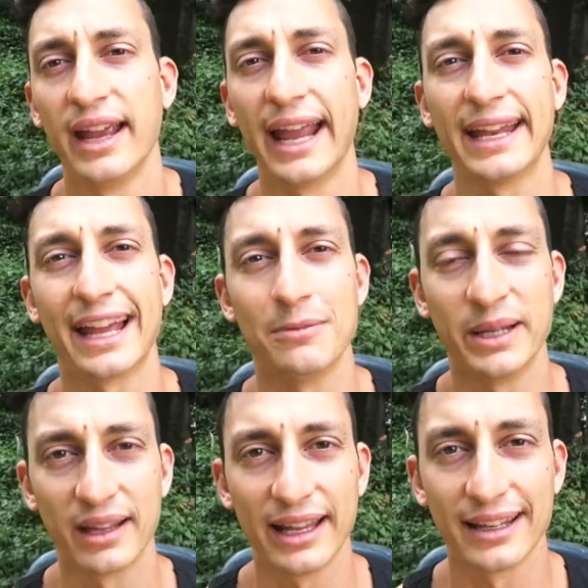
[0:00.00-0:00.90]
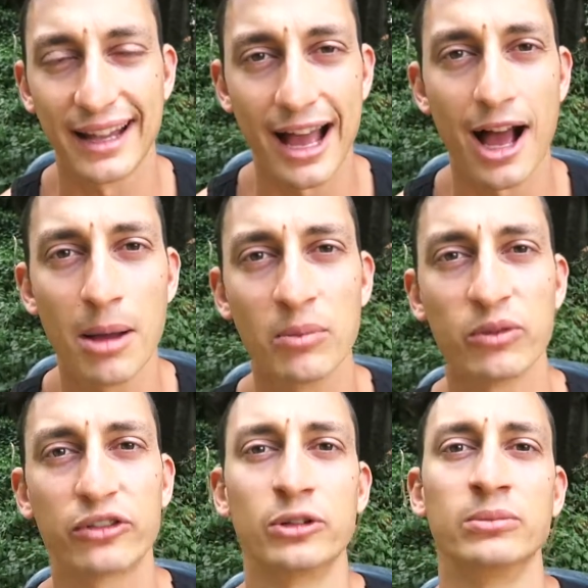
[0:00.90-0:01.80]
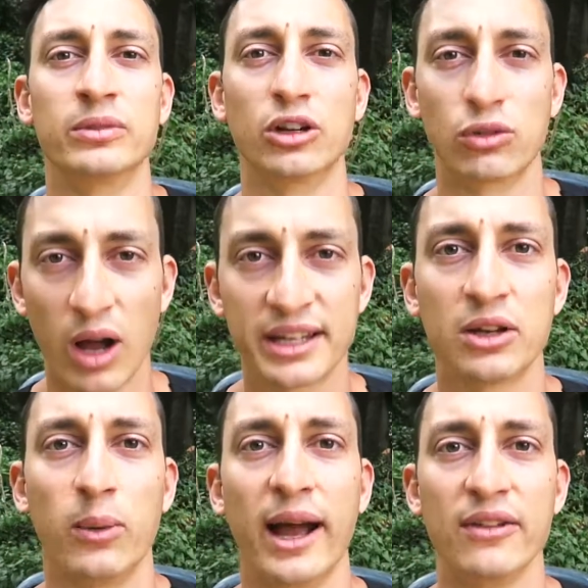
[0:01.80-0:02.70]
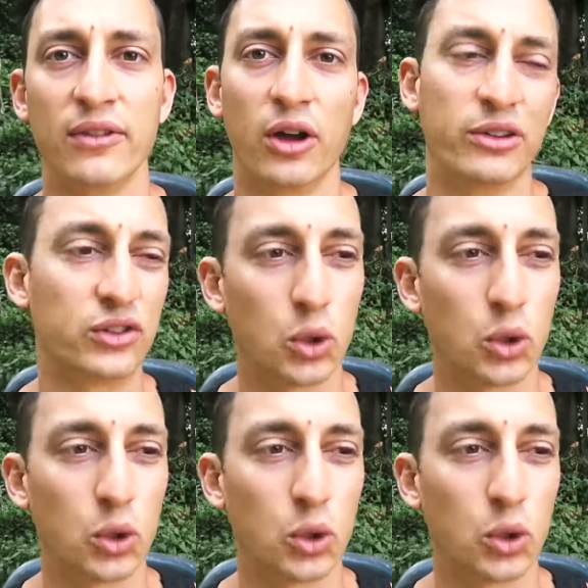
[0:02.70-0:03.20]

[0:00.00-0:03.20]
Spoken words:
it had come from grinding away for those